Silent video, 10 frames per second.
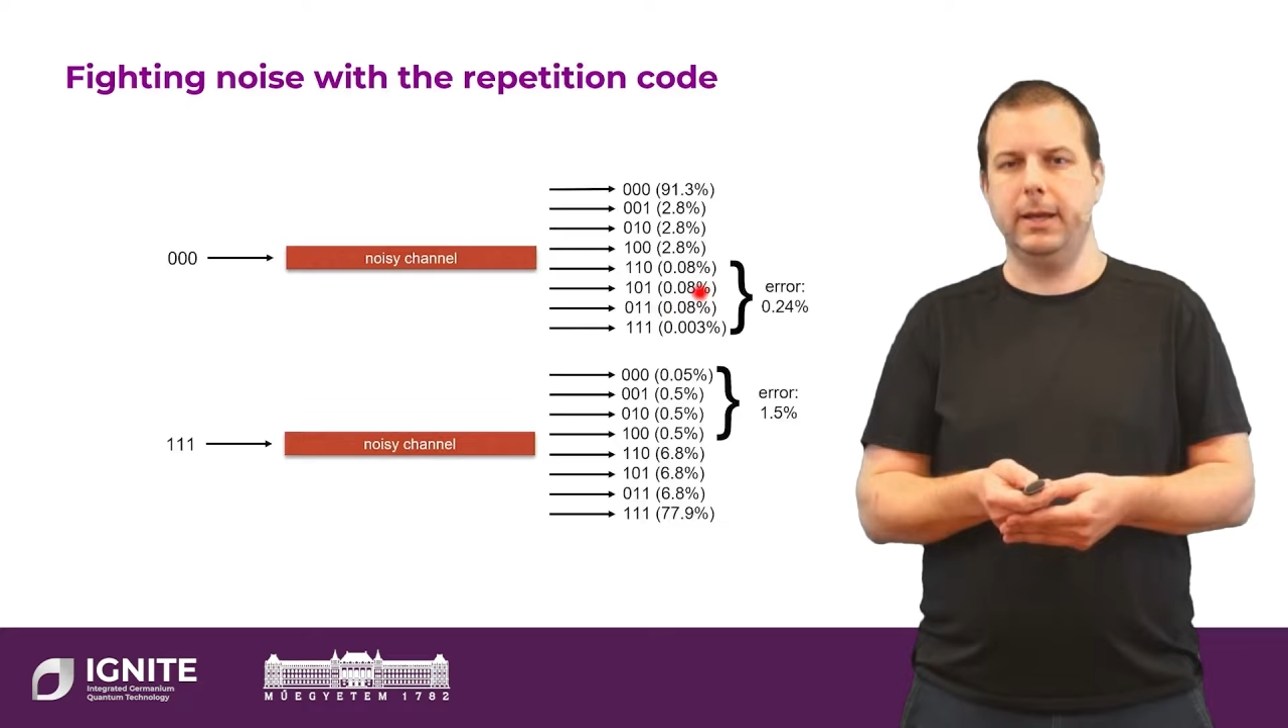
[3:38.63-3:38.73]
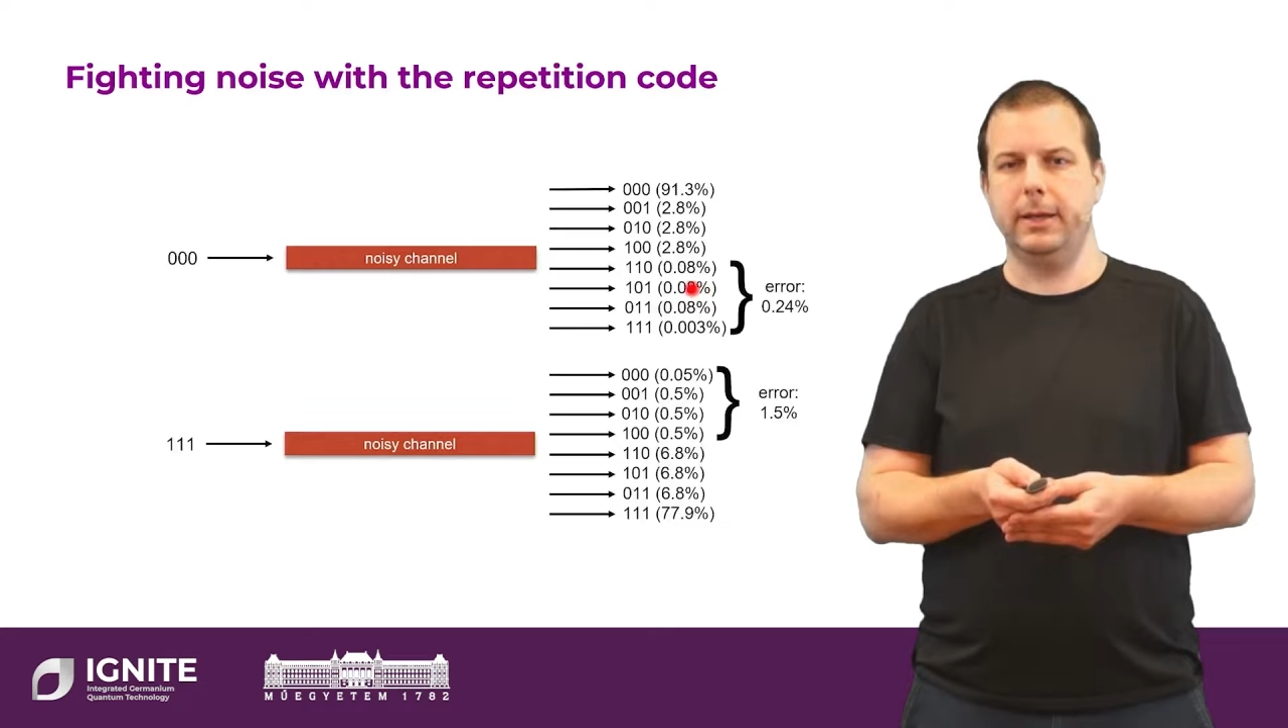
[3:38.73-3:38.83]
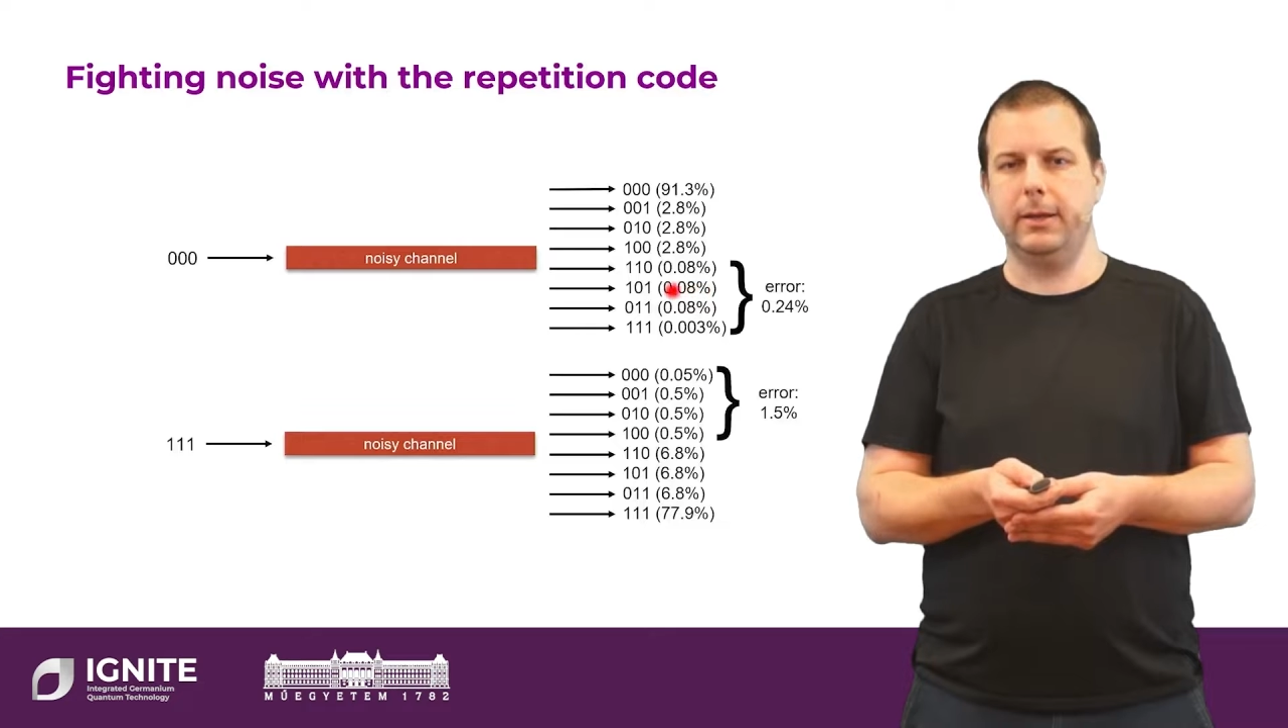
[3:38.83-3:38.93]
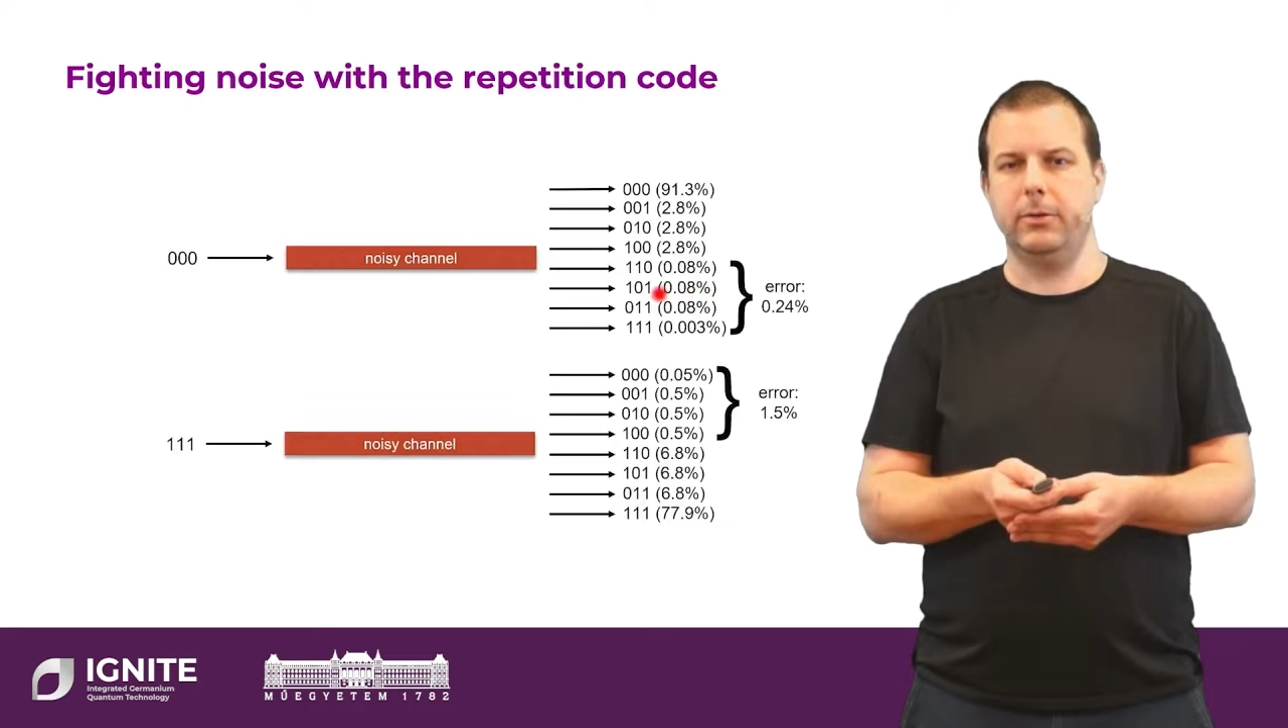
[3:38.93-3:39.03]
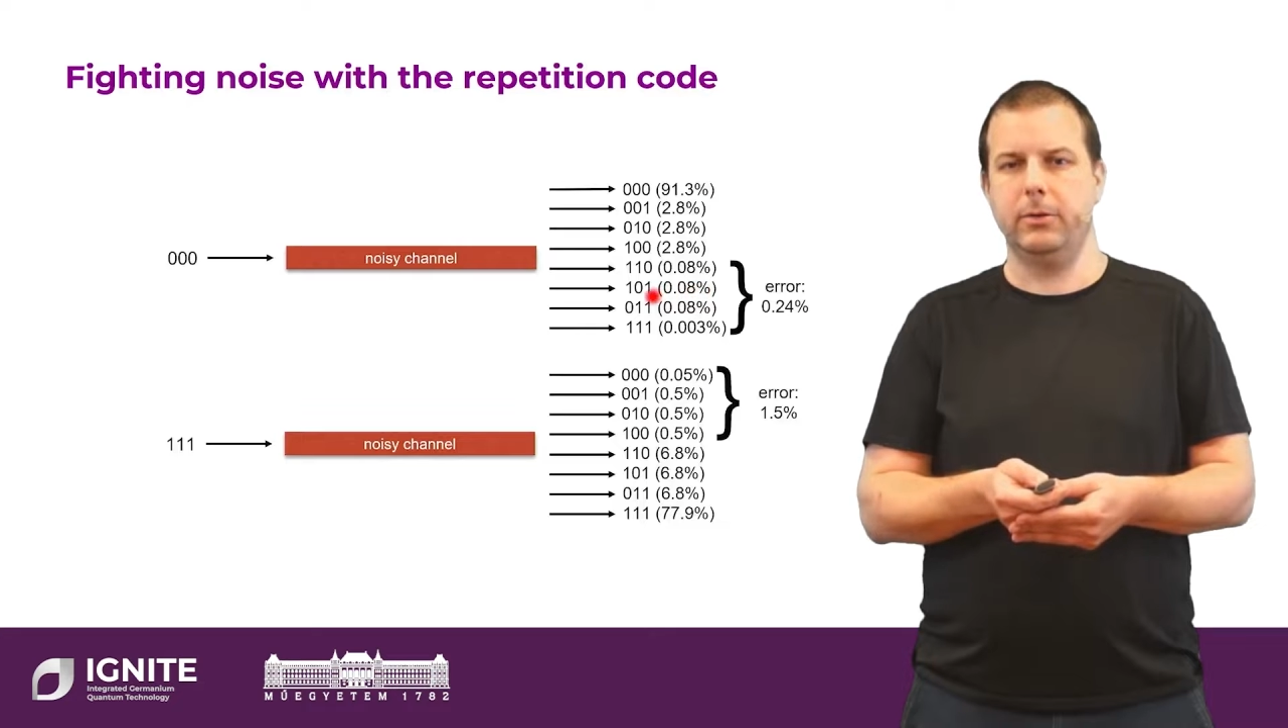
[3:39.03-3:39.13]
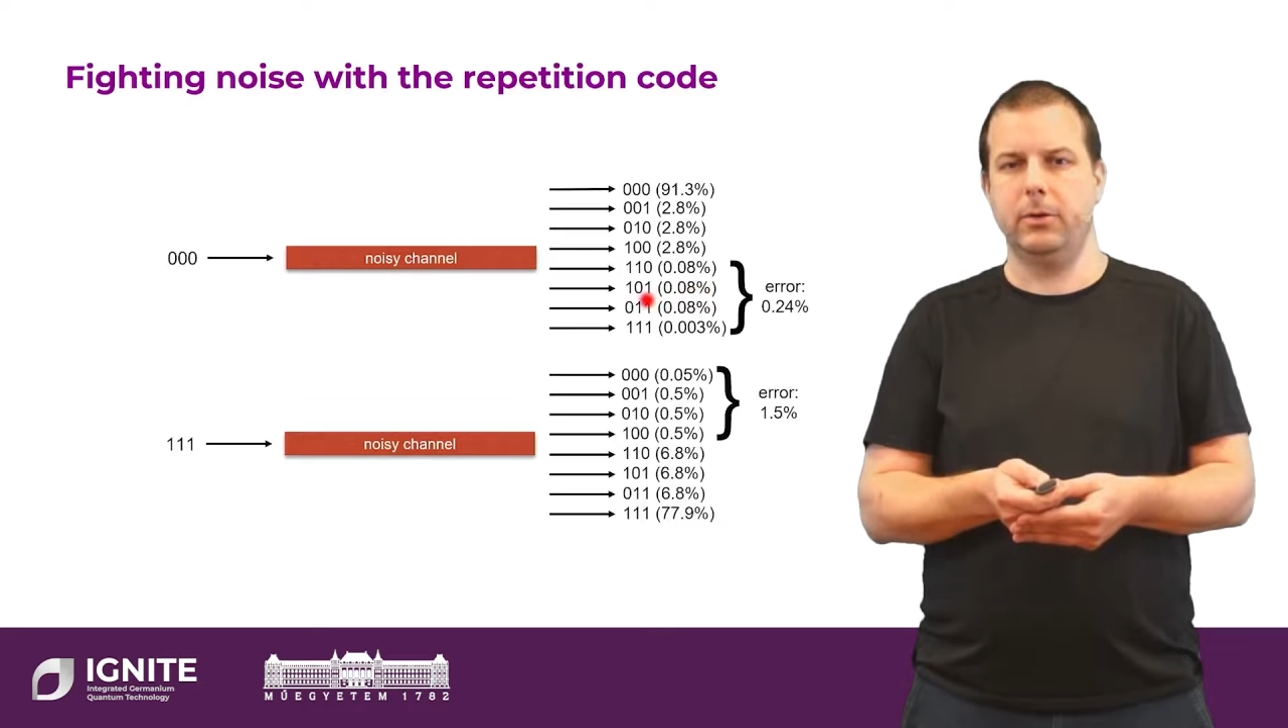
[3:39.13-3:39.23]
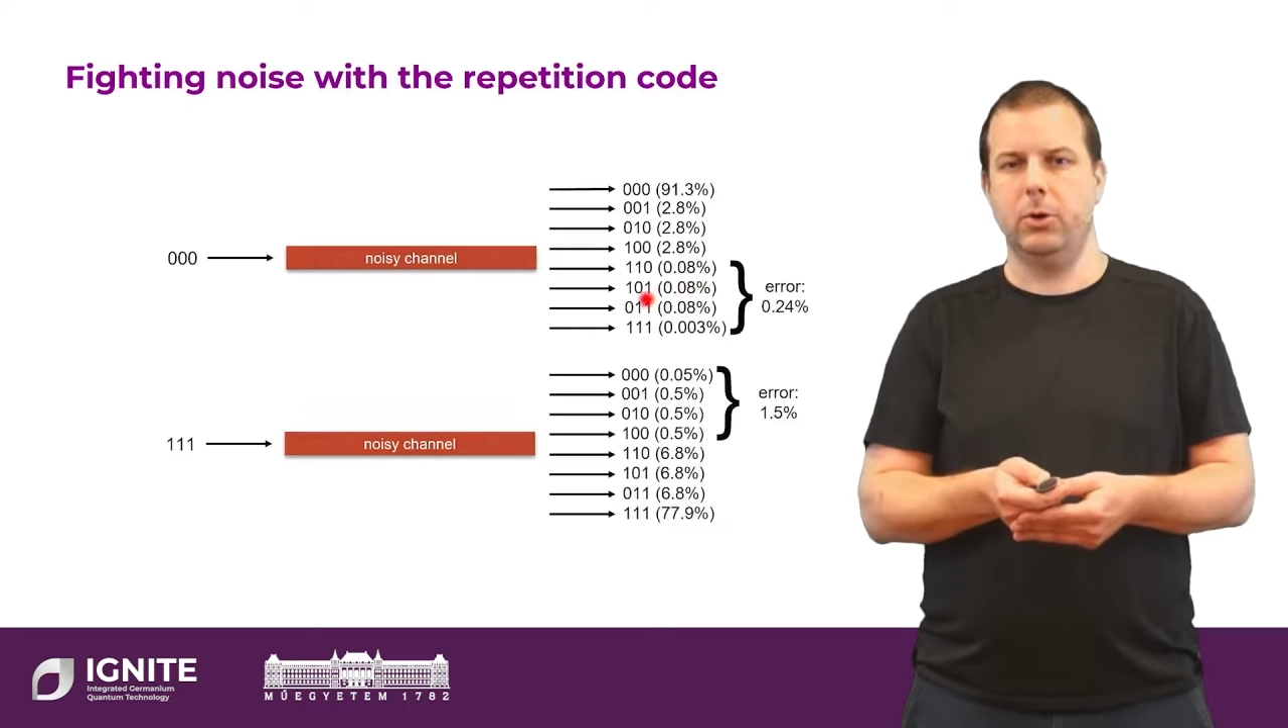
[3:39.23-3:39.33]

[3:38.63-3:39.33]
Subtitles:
an error